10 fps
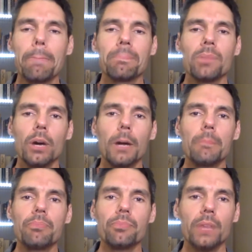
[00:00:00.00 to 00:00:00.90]

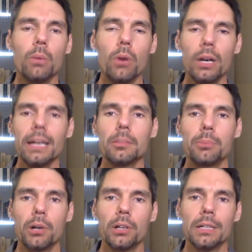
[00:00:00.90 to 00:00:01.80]
Well, they walk out of the
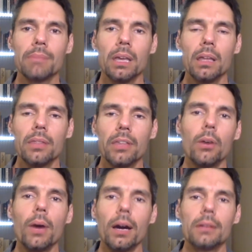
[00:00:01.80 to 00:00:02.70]
party. They go
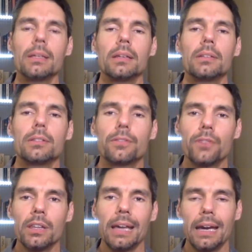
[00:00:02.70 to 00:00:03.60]
out into the front
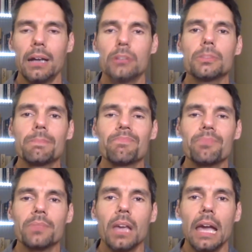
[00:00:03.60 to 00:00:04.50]
of the house,
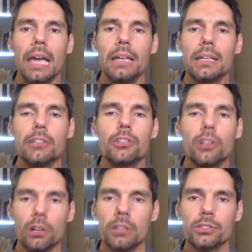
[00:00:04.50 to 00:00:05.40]
and he
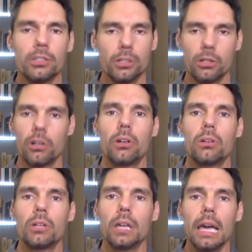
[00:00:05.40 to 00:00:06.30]
turns to the
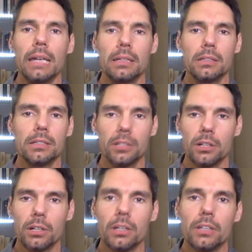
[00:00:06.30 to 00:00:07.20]
girl, and he looks at
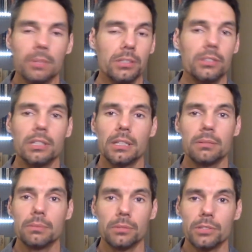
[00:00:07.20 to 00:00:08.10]
her as much as he
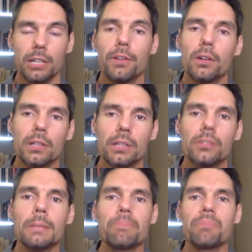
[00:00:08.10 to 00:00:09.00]
can stay
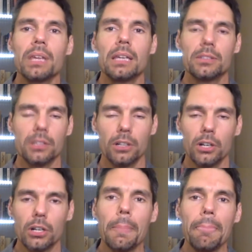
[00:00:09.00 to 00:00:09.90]
focused. He looks at
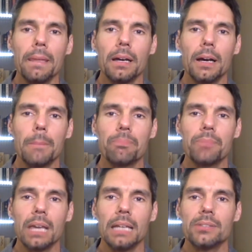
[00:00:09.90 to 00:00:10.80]
her, and
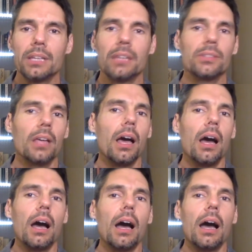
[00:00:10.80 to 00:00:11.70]
he says,
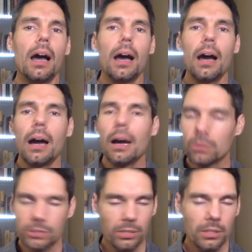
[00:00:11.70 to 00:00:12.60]
"I
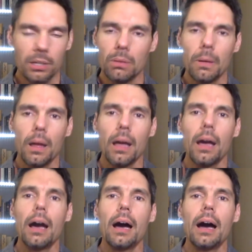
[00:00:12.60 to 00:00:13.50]
want you to know
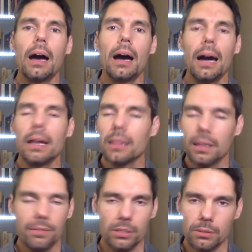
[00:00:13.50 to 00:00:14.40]
I
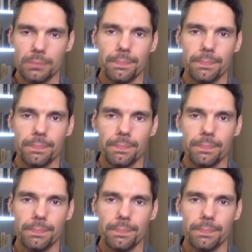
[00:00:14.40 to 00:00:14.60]
love you."